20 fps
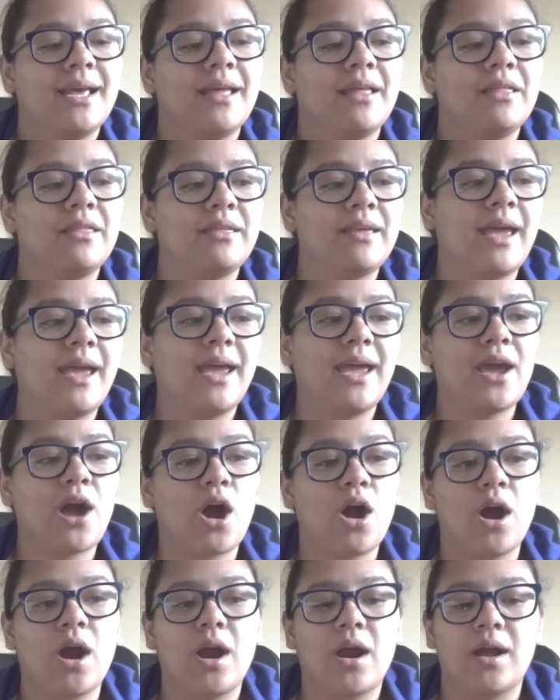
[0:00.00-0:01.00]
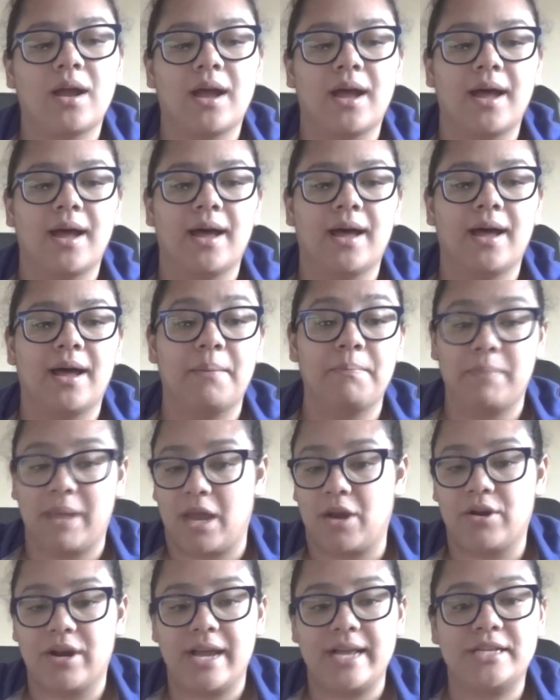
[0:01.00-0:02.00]
they are a
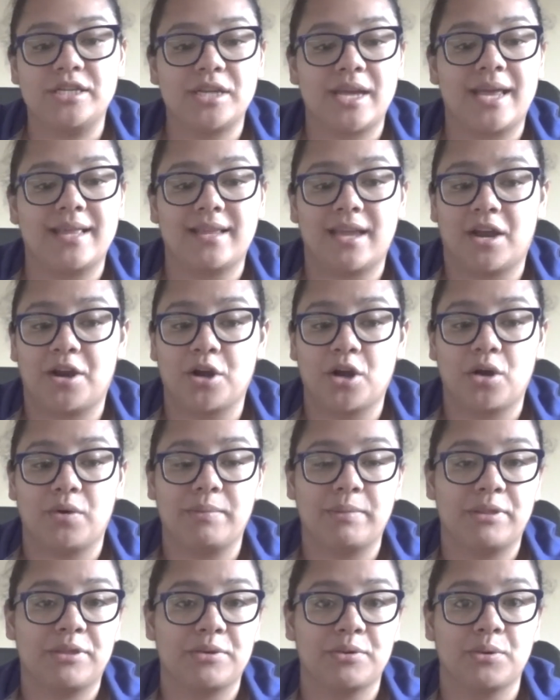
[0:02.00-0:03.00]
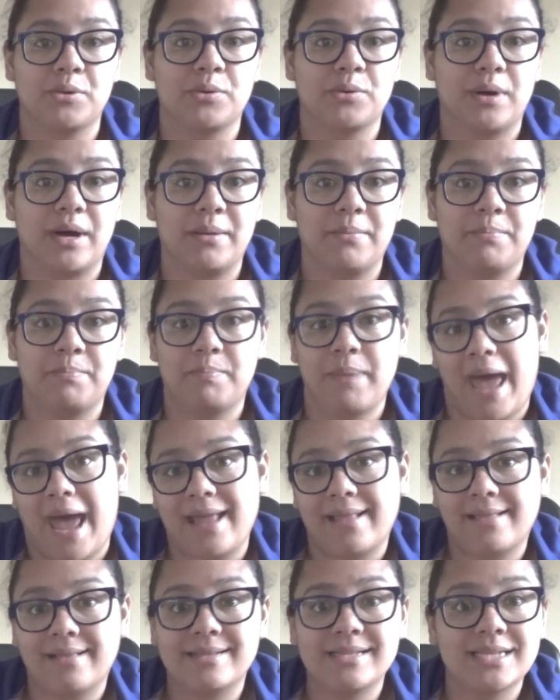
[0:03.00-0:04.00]
marriage and they are going through a
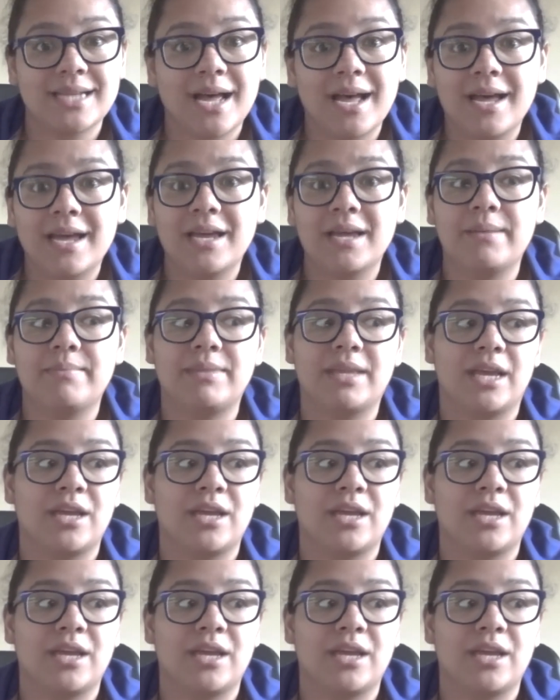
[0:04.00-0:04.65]
bad time.